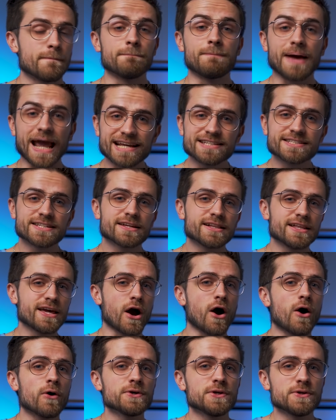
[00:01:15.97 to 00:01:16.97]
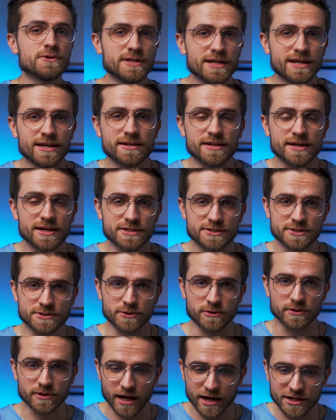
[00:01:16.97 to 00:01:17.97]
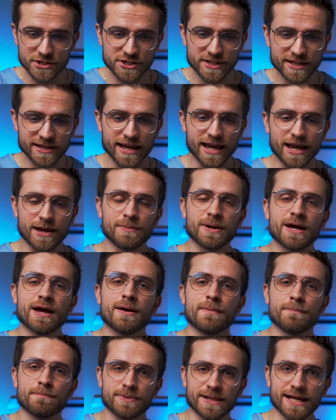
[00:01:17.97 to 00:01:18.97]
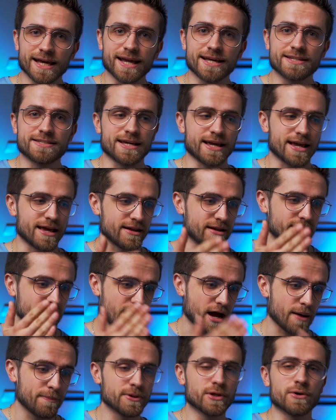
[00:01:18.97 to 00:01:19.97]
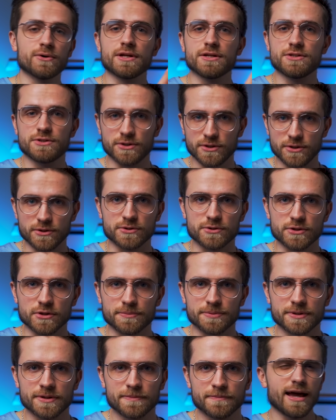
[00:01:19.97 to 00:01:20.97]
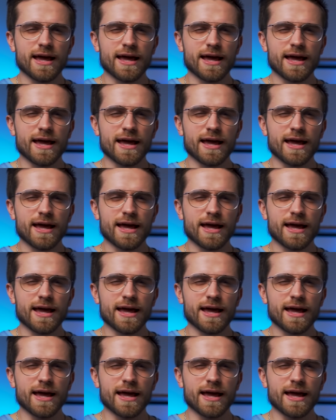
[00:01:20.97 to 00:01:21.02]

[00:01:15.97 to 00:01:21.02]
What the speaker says: Basically, all you need is to launch the game, play it and upload it to YouTube.